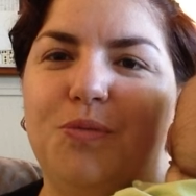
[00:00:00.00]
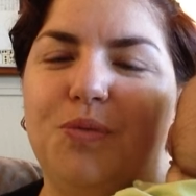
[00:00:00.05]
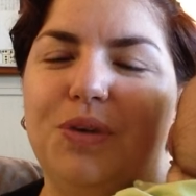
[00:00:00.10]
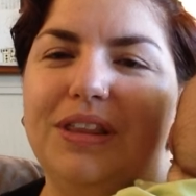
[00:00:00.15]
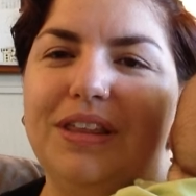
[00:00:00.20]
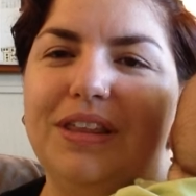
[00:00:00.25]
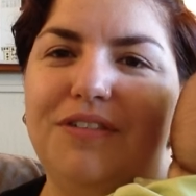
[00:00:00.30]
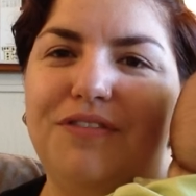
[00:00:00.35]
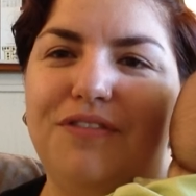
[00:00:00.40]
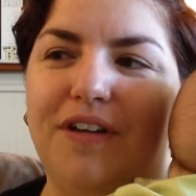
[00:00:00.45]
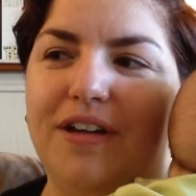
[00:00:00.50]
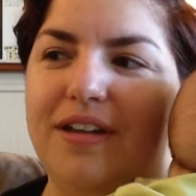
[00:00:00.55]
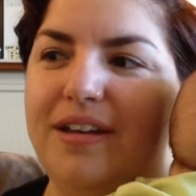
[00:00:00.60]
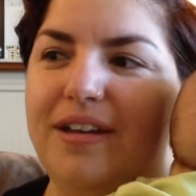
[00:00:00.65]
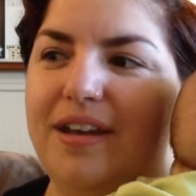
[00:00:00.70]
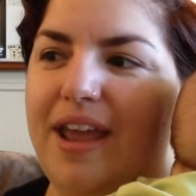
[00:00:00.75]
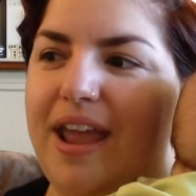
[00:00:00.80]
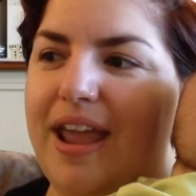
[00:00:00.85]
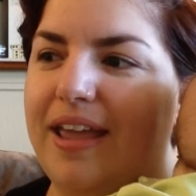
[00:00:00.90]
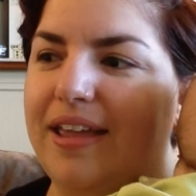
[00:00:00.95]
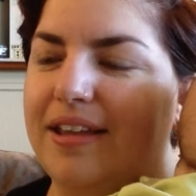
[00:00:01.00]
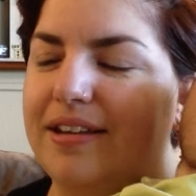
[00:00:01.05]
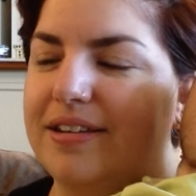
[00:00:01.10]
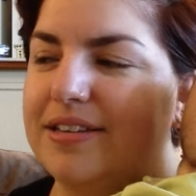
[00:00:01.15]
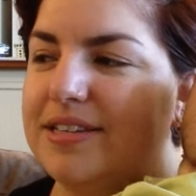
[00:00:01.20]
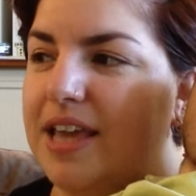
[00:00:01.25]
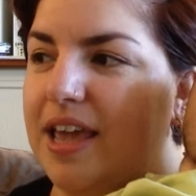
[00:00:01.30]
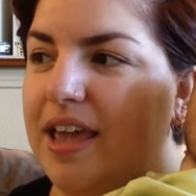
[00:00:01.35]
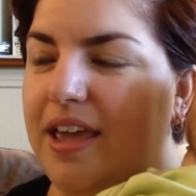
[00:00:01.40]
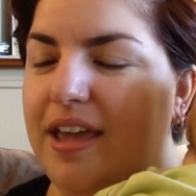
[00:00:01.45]
really fun and
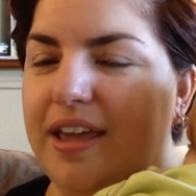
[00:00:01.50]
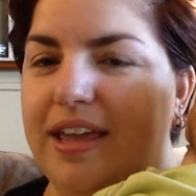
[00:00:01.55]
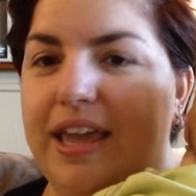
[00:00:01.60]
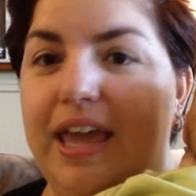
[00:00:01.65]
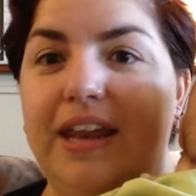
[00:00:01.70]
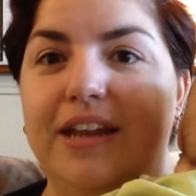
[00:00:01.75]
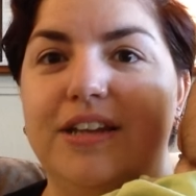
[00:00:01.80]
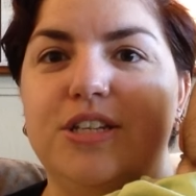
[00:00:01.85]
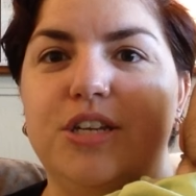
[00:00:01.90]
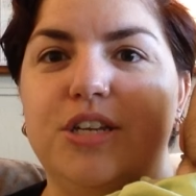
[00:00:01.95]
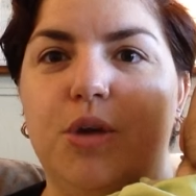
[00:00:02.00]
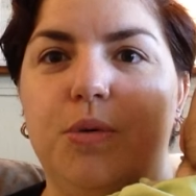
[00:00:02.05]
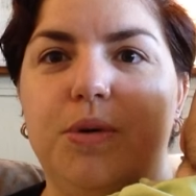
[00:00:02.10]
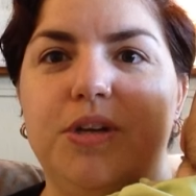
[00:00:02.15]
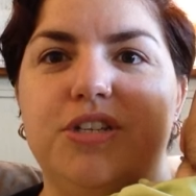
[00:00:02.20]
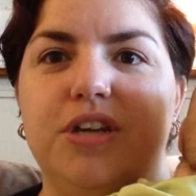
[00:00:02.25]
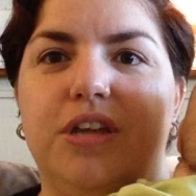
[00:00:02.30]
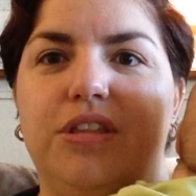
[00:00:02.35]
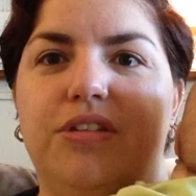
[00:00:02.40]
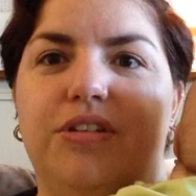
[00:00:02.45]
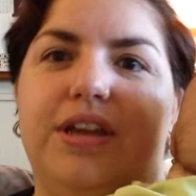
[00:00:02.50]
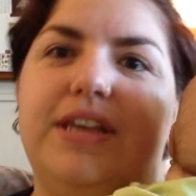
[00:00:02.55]
getting to know each other.